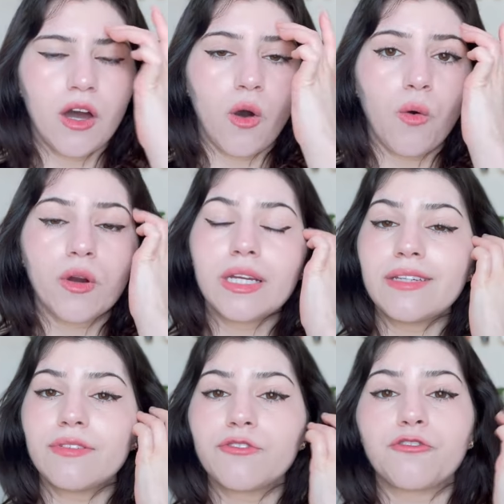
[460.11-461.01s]
Or
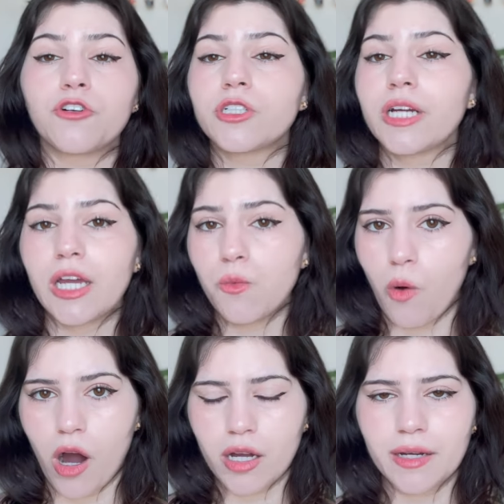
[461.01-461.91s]
even for a
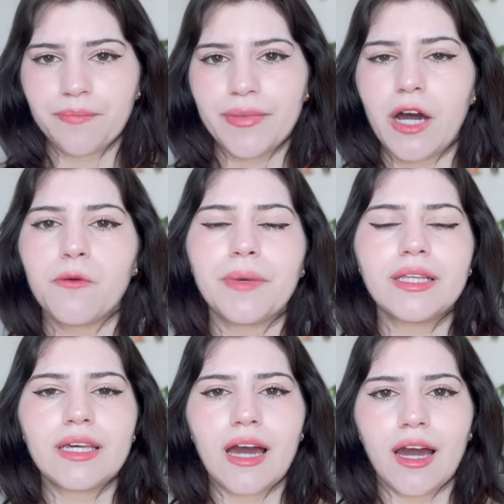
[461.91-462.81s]
walk. Now,
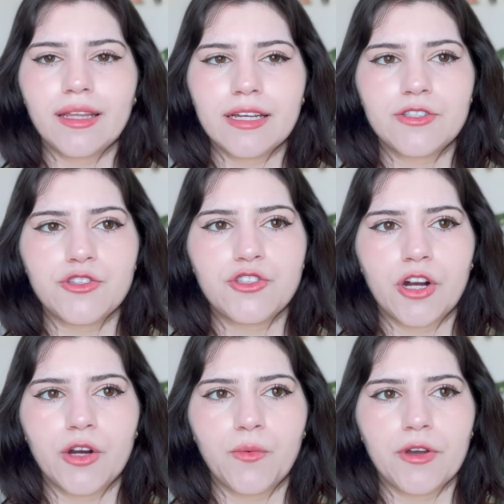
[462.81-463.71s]
mainly I like to
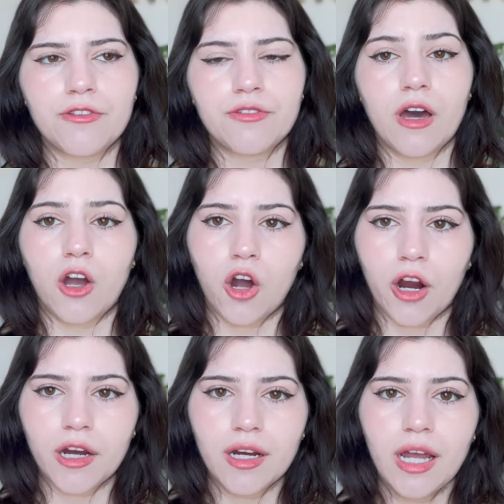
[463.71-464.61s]
start with a
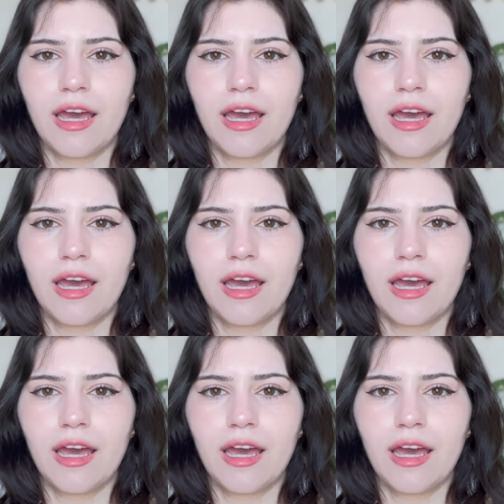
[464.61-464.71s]
car.